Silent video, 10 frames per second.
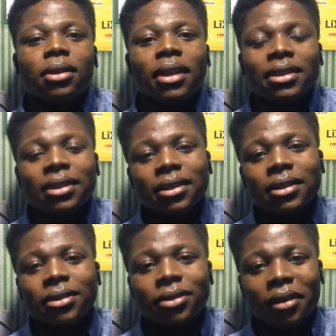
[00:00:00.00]

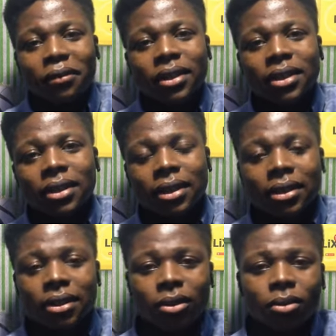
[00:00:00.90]

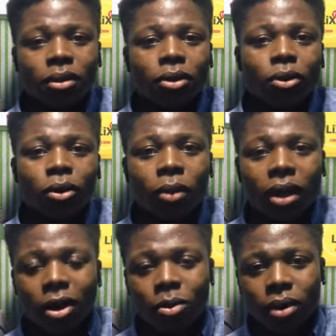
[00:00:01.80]
this
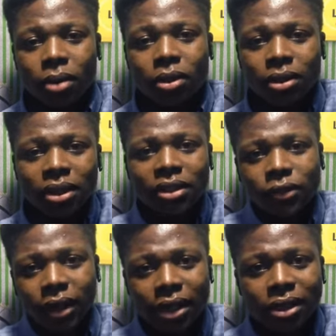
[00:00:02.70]
economical problems, this
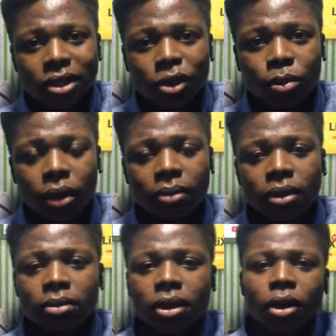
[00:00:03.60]
financial
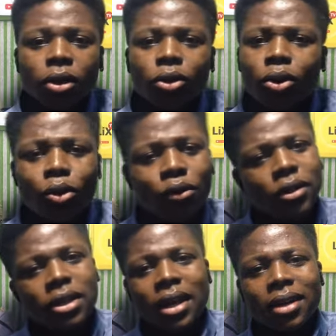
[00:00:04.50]
problems, you don't go
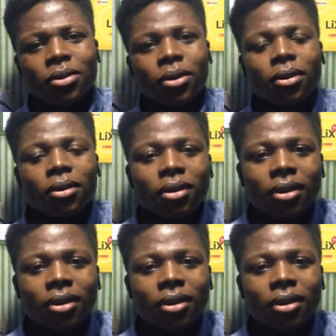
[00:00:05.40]
feed steady well.